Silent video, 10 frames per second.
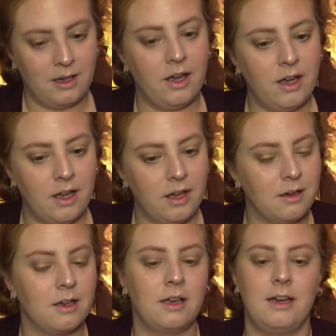I
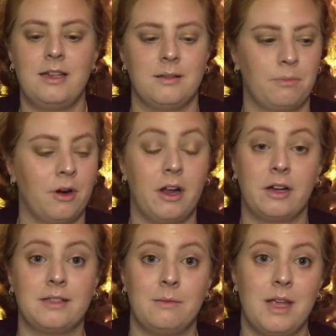need some
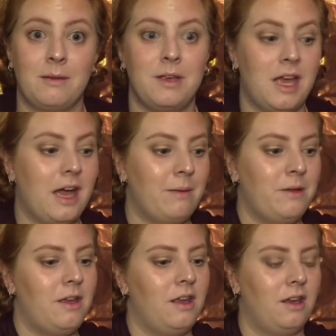products that make me
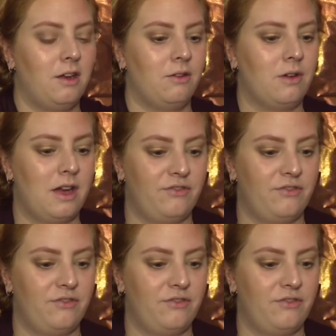happy, you know,